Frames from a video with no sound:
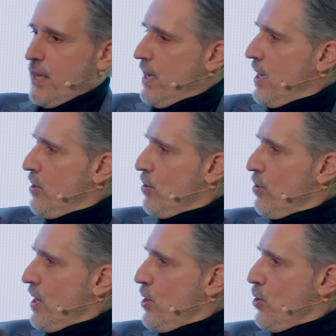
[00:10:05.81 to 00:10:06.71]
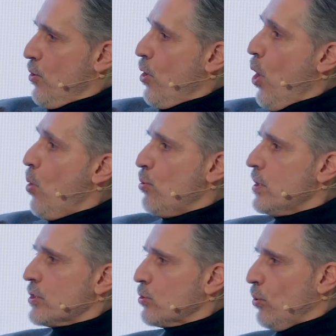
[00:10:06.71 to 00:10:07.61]
in your
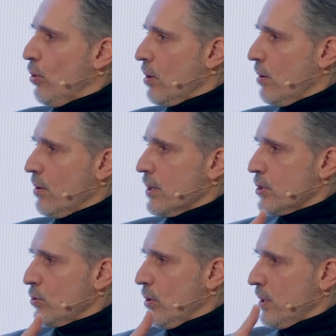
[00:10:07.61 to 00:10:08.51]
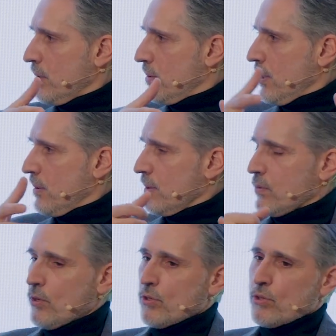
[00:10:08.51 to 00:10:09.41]
owned store or in the store that,
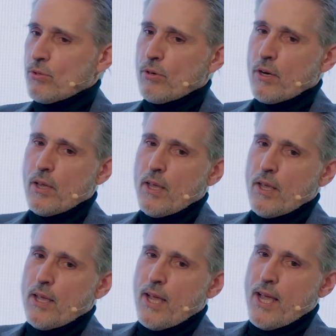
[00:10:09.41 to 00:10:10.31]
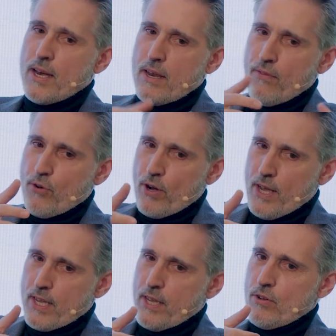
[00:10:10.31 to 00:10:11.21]
your store, And if you're
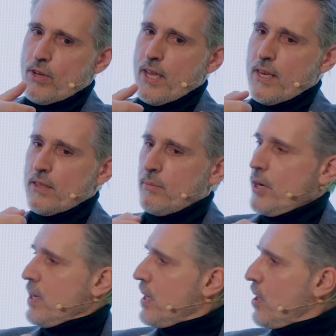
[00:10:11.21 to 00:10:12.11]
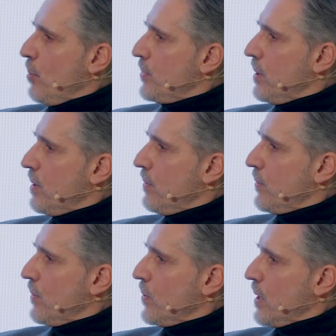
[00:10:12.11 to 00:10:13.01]
lucky, you're getting the marketing opt-in
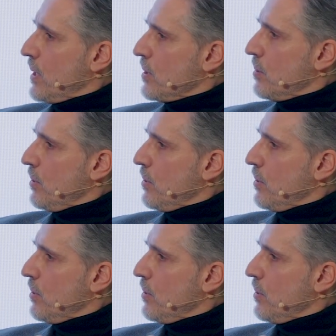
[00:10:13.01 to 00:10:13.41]
of the customer.